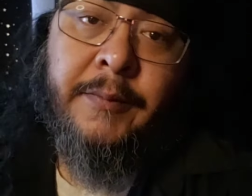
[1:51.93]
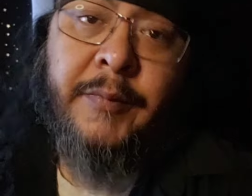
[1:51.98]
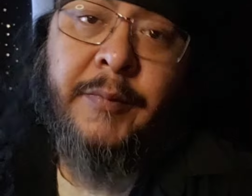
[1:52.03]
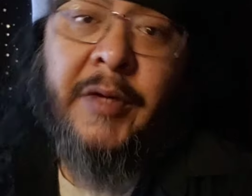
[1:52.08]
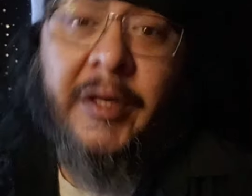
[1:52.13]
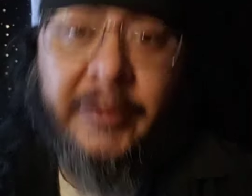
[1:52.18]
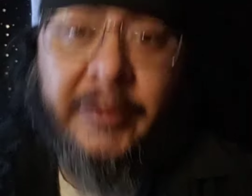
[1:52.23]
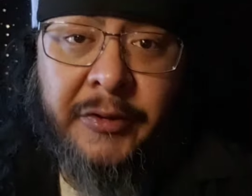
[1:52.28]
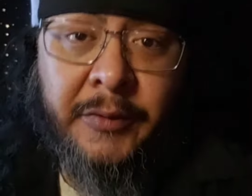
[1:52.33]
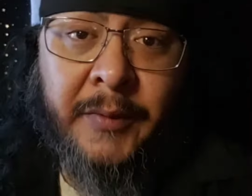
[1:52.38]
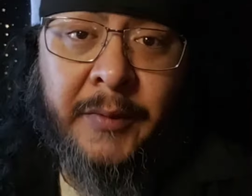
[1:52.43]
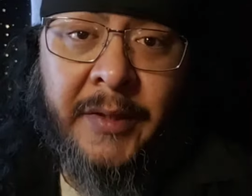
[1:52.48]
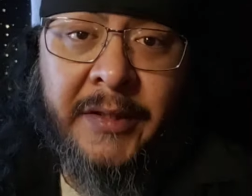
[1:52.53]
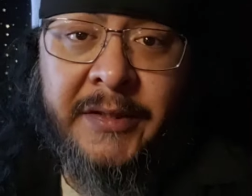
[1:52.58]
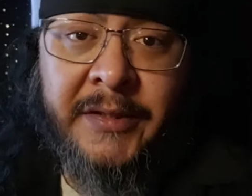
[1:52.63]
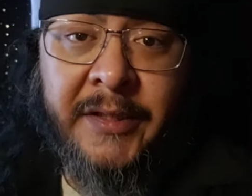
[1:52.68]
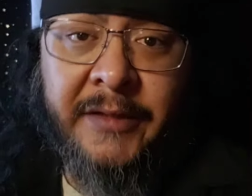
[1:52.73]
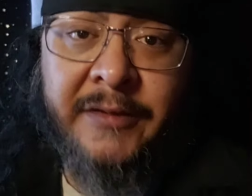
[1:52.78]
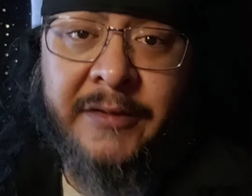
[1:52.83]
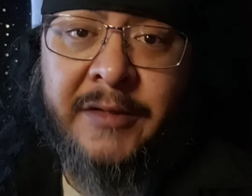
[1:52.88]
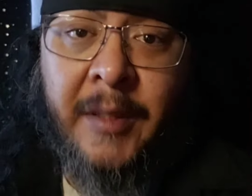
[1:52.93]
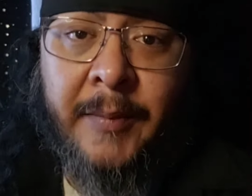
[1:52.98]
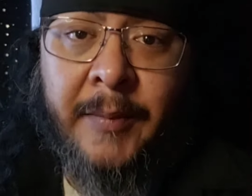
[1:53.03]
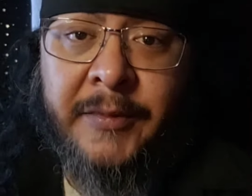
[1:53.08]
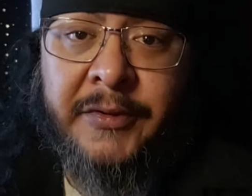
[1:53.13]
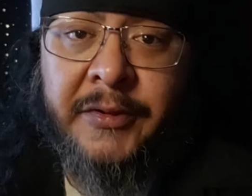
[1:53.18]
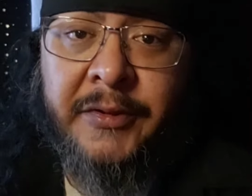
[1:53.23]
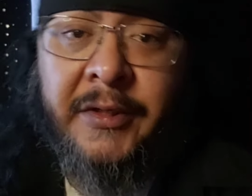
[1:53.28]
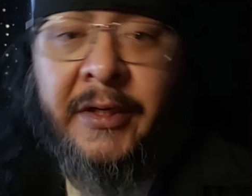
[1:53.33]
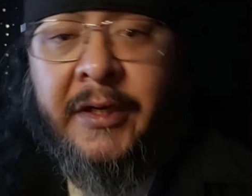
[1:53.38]
But I do want to take this
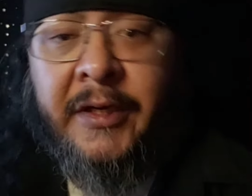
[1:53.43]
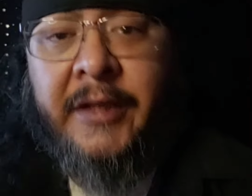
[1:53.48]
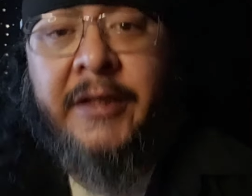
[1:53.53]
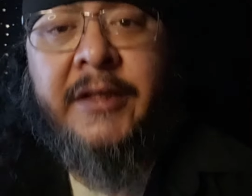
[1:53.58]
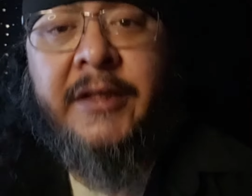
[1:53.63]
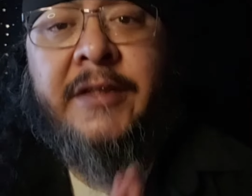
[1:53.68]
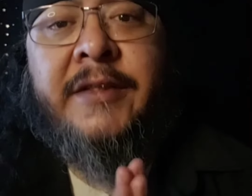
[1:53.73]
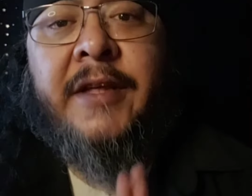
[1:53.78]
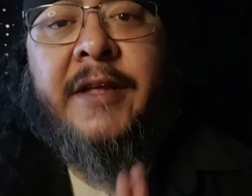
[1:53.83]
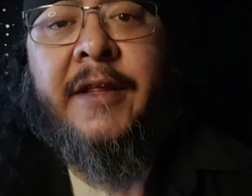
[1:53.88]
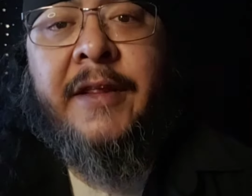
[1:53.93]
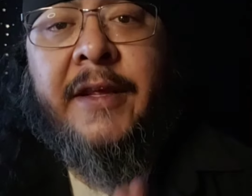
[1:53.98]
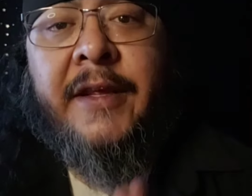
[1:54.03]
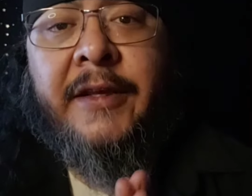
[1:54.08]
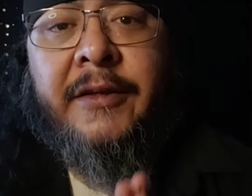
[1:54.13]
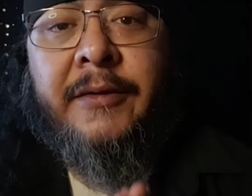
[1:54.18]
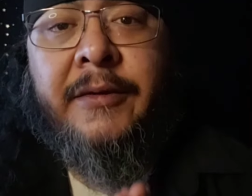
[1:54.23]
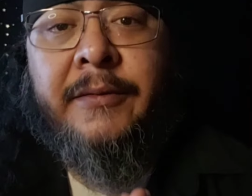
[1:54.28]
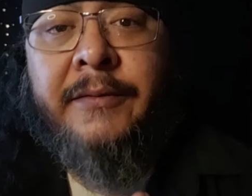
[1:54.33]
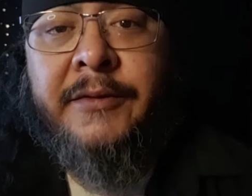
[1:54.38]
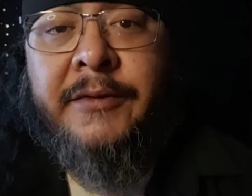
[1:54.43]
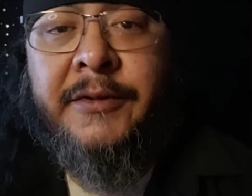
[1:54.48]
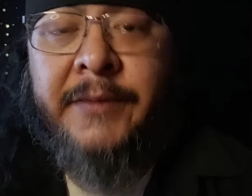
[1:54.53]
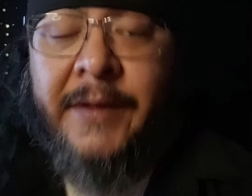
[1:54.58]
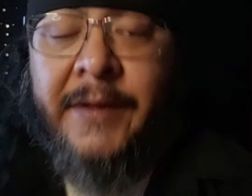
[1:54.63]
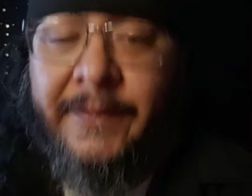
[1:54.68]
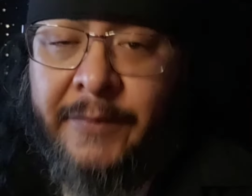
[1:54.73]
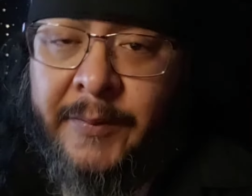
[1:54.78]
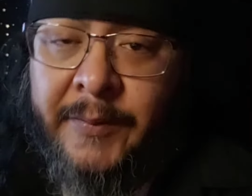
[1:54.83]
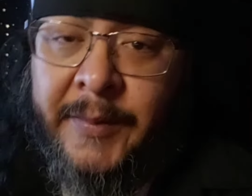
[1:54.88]
opportunity to say thank you to
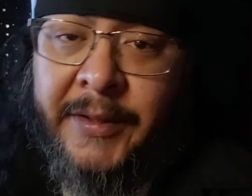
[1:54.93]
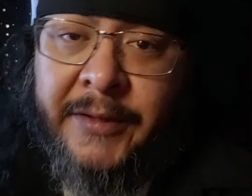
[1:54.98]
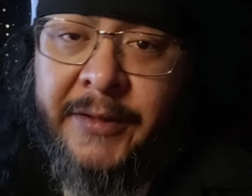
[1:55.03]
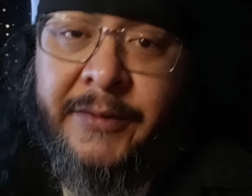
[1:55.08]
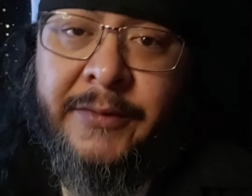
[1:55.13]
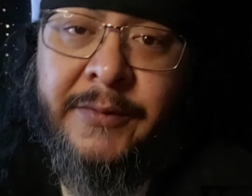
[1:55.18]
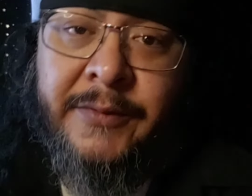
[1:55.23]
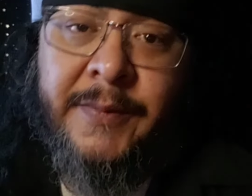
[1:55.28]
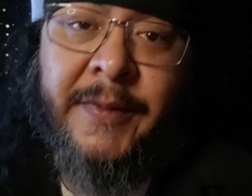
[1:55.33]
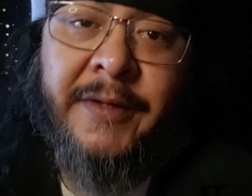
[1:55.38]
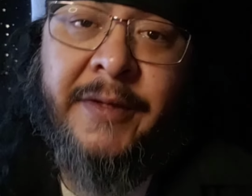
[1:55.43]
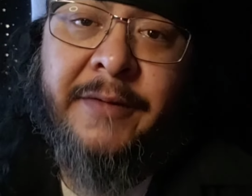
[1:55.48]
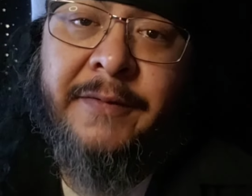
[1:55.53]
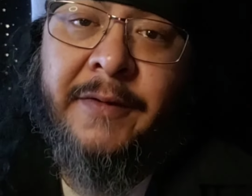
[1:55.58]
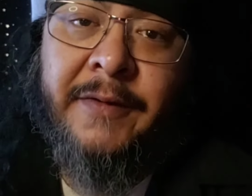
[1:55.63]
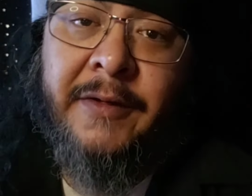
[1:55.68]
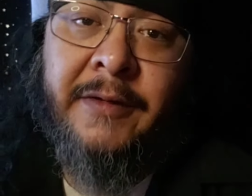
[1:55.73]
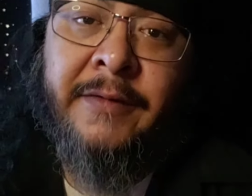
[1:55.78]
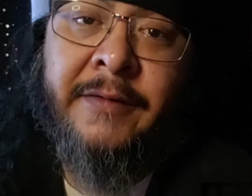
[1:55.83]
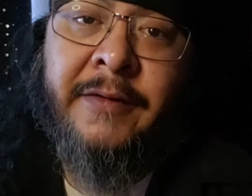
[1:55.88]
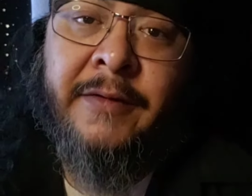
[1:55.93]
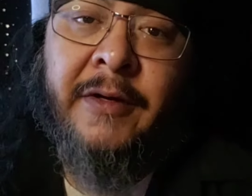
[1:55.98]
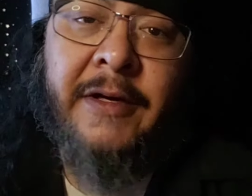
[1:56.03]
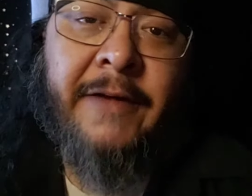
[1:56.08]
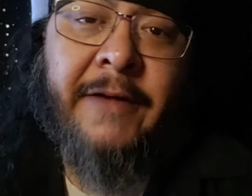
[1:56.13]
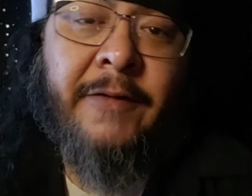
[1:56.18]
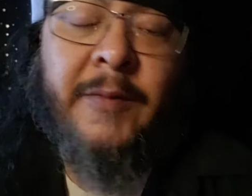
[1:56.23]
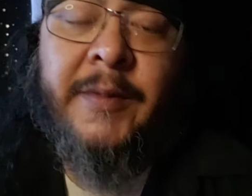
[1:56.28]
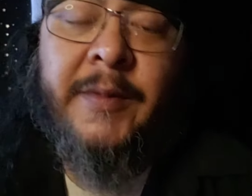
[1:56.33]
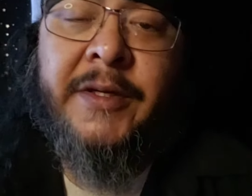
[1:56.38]
everybody who's been involved,
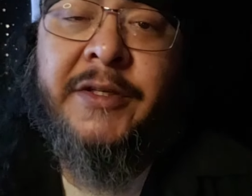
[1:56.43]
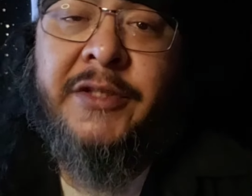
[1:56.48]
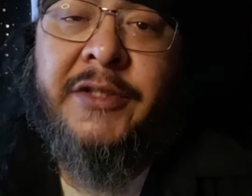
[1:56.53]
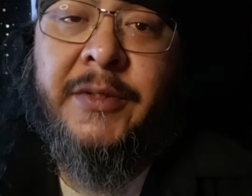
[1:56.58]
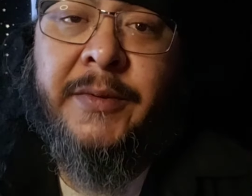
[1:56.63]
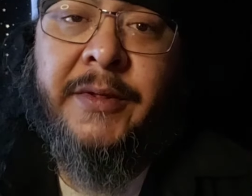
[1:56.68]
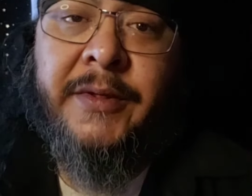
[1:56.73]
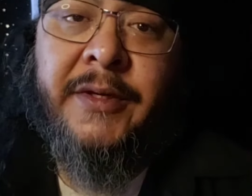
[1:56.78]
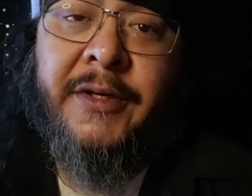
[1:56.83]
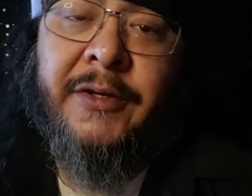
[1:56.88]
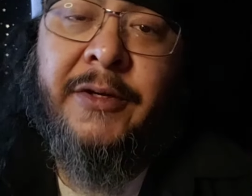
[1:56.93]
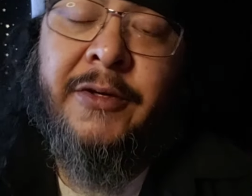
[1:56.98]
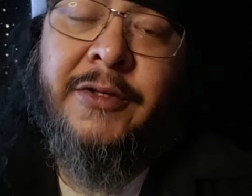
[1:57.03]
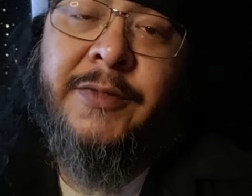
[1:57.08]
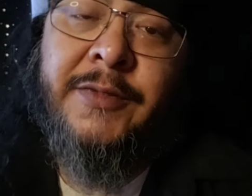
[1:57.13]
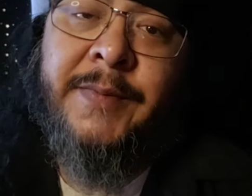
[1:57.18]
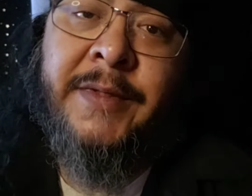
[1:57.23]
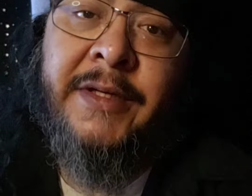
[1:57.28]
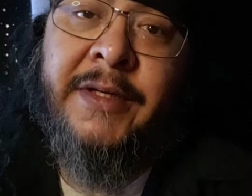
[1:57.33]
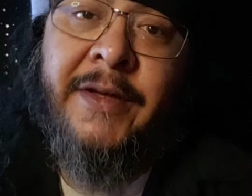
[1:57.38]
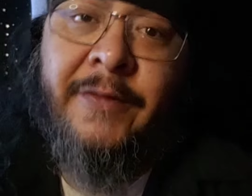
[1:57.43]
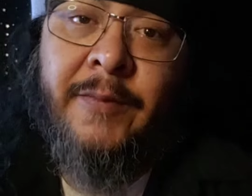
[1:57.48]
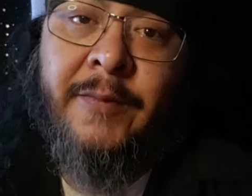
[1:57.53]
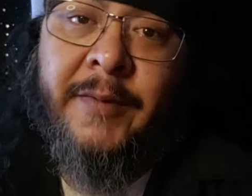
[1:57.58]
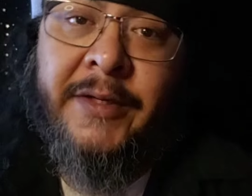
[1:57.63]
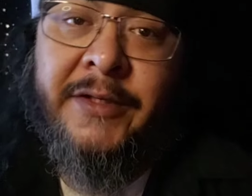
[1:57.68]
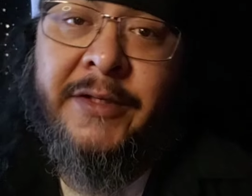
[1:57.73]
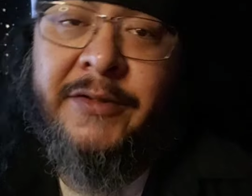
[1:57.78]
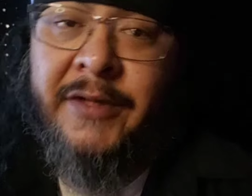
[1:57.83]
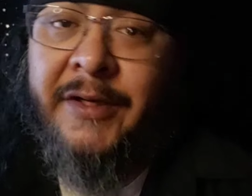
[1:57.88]
everybody showing encouragement,
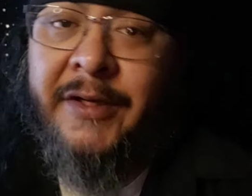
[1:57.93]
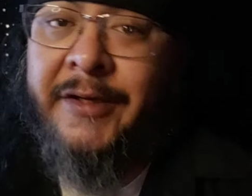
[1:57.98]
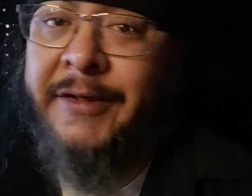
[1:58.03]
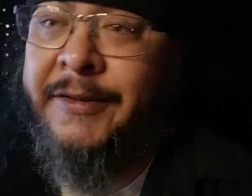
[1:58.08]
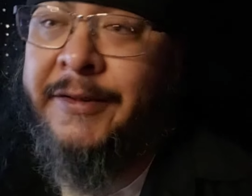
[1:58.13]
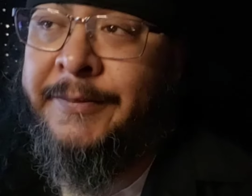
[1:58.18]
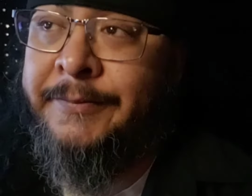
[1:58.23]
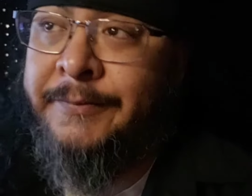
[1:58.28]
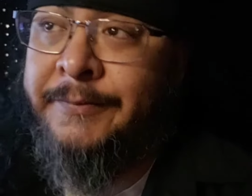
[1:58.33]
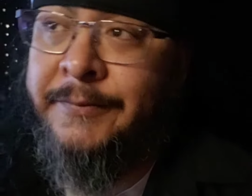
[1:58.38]
everybody trying to